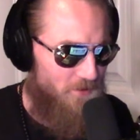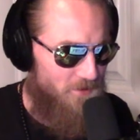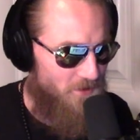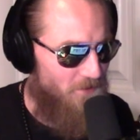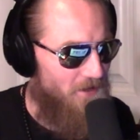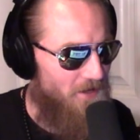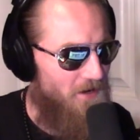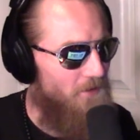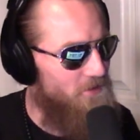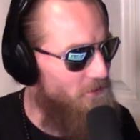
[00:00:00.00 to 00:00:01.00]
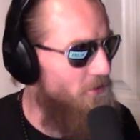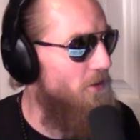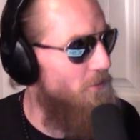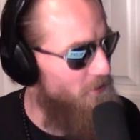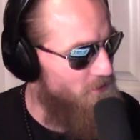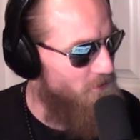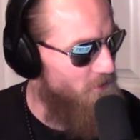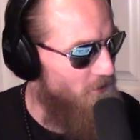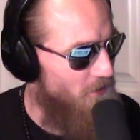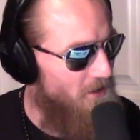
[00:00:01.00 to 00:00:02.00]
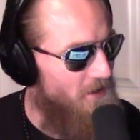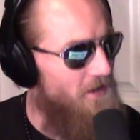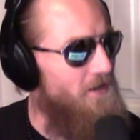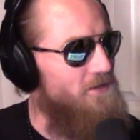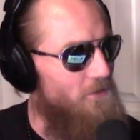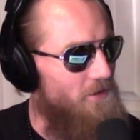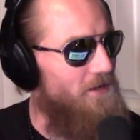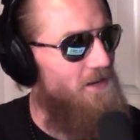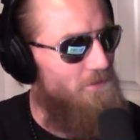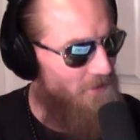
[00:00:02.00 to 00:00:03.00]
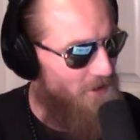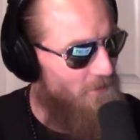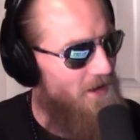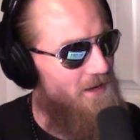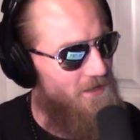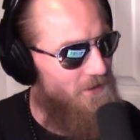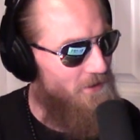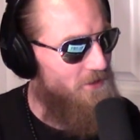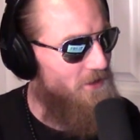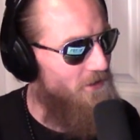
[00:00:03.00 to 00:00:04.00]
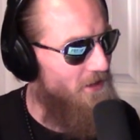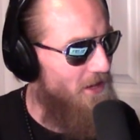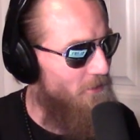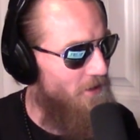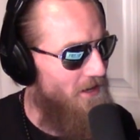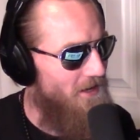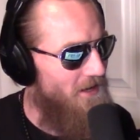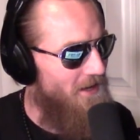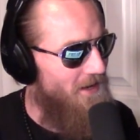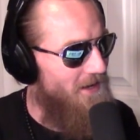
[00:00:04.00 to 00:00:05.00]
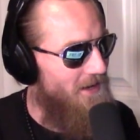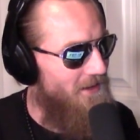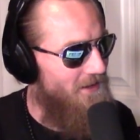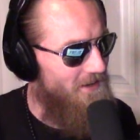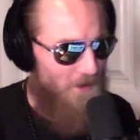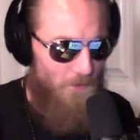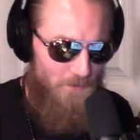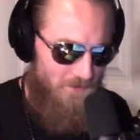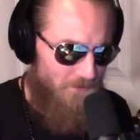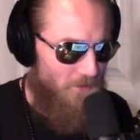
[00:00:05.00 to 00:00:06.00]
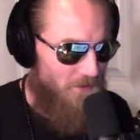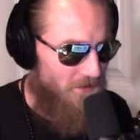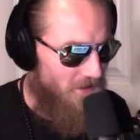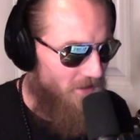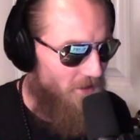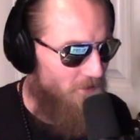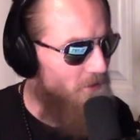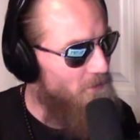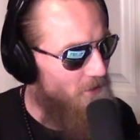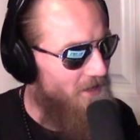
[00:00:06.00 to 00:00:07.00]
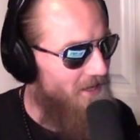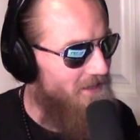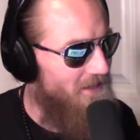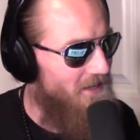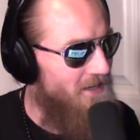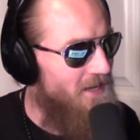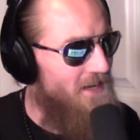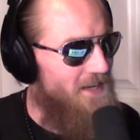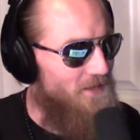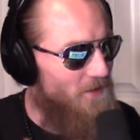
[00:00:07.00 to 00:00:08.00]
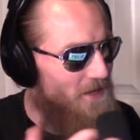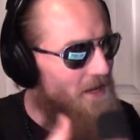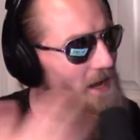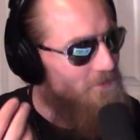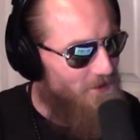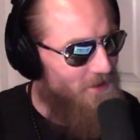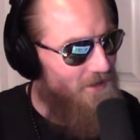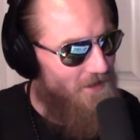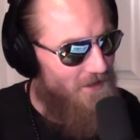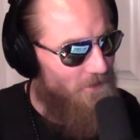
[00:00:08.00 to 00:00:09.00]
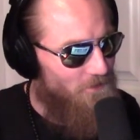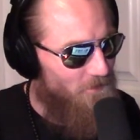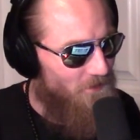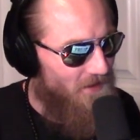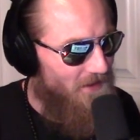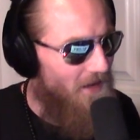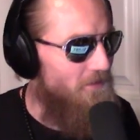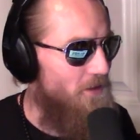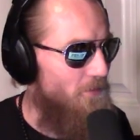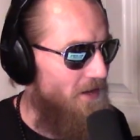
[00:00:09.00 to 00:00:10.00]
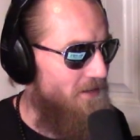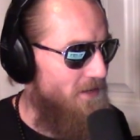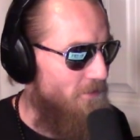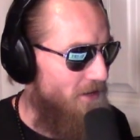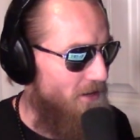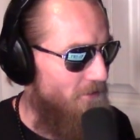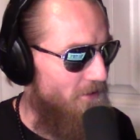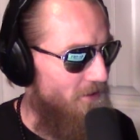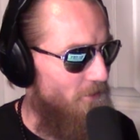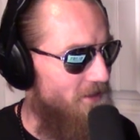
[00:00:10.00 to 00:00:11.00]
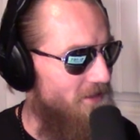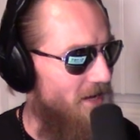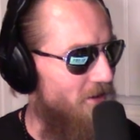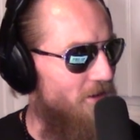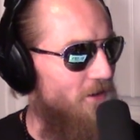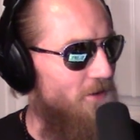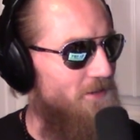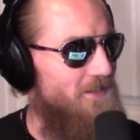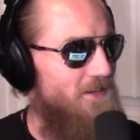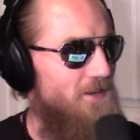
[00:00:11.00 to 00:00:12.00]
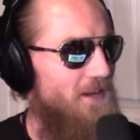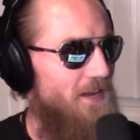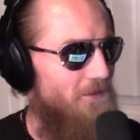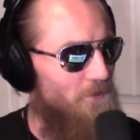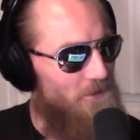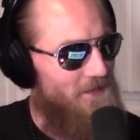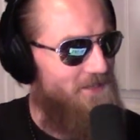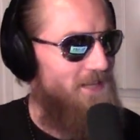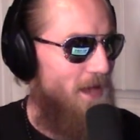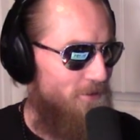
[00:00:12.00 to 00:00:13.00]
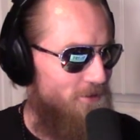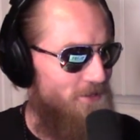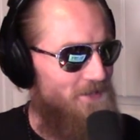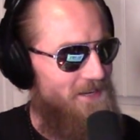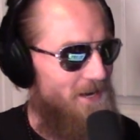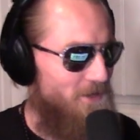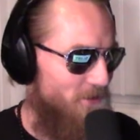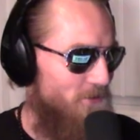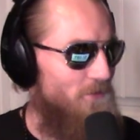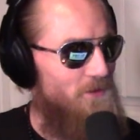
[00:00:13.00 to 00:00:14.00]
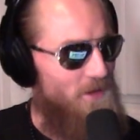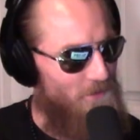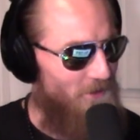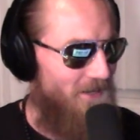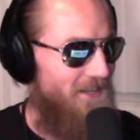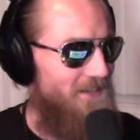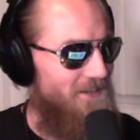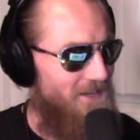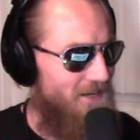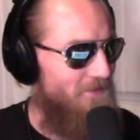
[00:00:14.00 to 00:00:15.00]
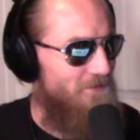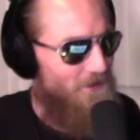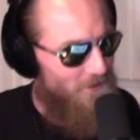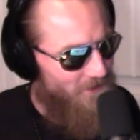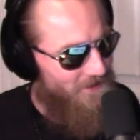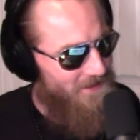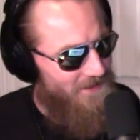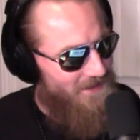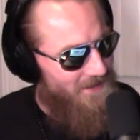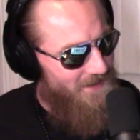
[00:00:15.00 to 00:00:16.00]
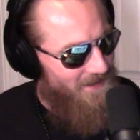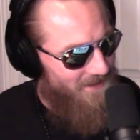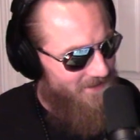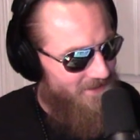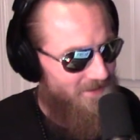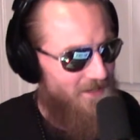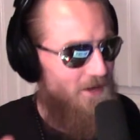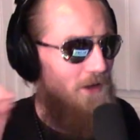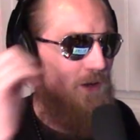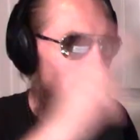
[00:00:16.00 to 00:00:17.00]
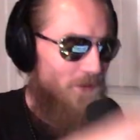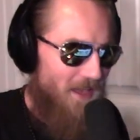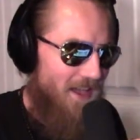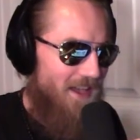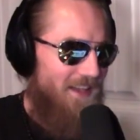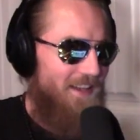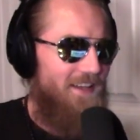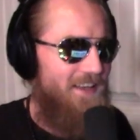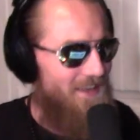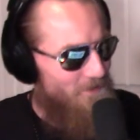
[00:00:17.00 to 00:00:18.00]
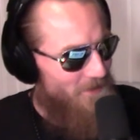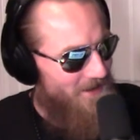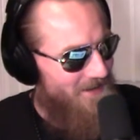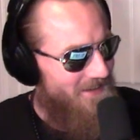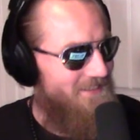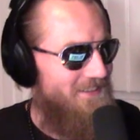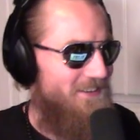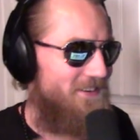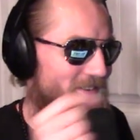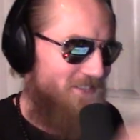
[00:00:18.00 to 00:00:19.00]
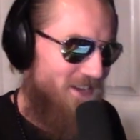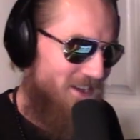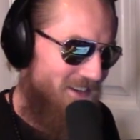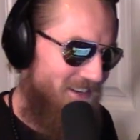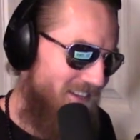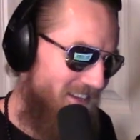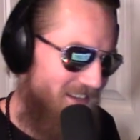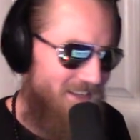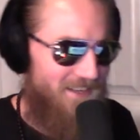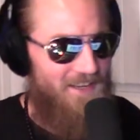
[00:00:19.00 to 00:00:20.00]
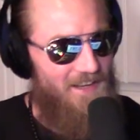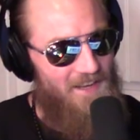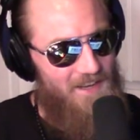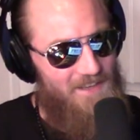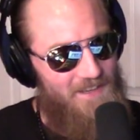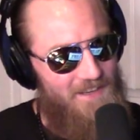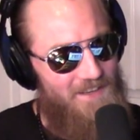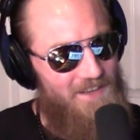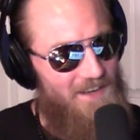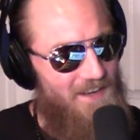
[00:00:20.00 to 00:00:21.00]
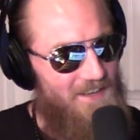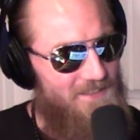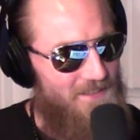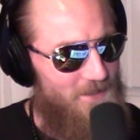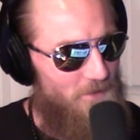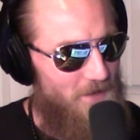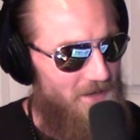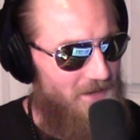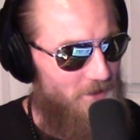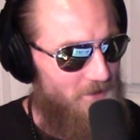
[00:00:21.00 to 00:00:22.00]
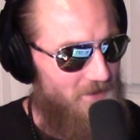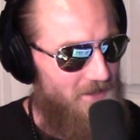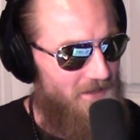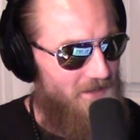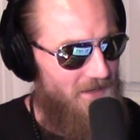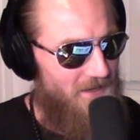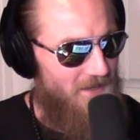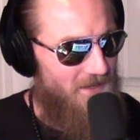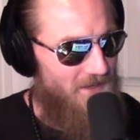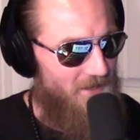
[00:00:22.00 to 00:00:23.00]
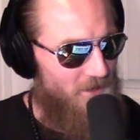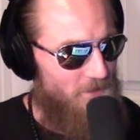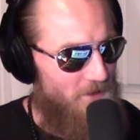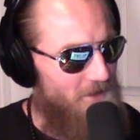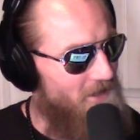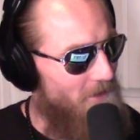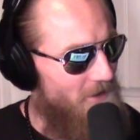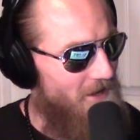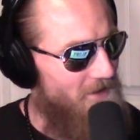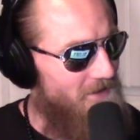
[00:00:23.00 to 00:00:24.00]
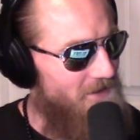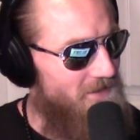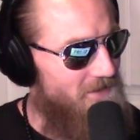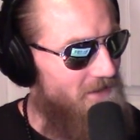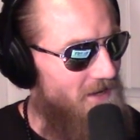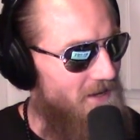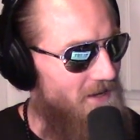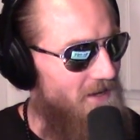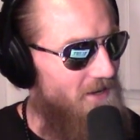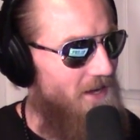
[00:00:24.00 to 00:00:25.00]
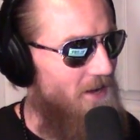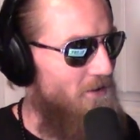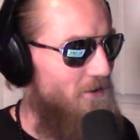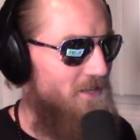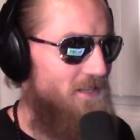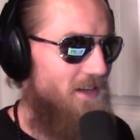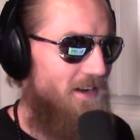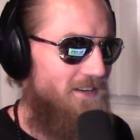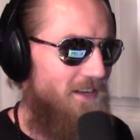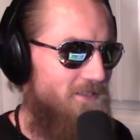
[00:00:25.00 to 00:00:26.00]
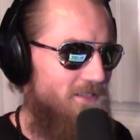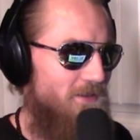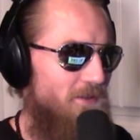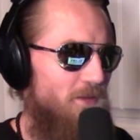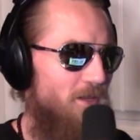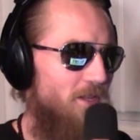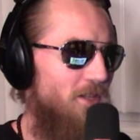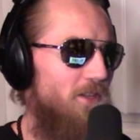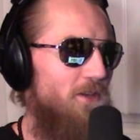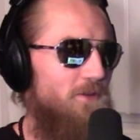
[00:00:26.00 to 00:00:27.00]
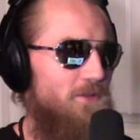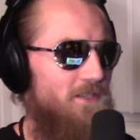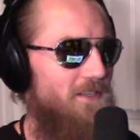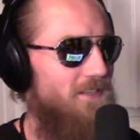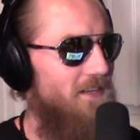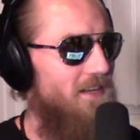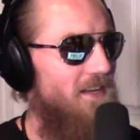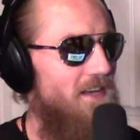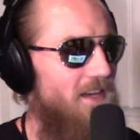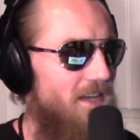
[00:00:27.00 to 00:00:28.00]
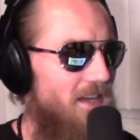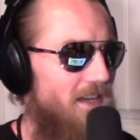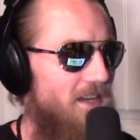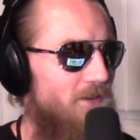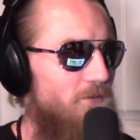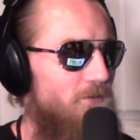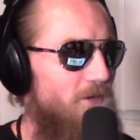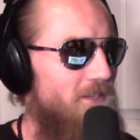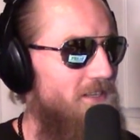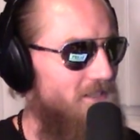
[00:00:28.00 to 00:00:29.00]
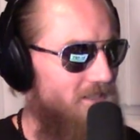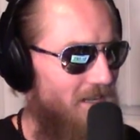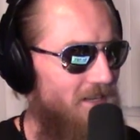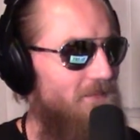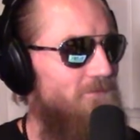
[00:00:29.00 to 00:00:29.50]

was over there. I was doing commercials for him. So we ended up running back into each other that way. And then, yeah, we've been, we've been you know, communicating again. Yeah. It's funny after the... After the pandemic and everything went down, you know, it's like you kind of have to reestablish these connections with people again. You're kind of floating. Right. And it's just like, oh, yeah, hey, bud, you know, That's we're right. talking again. So, yeah, it's it's been an interesting uh, experience coming out of this, uh, mm-hmm. all, out of all these lockdowns and everything being closed and mm-hmm. and really just like,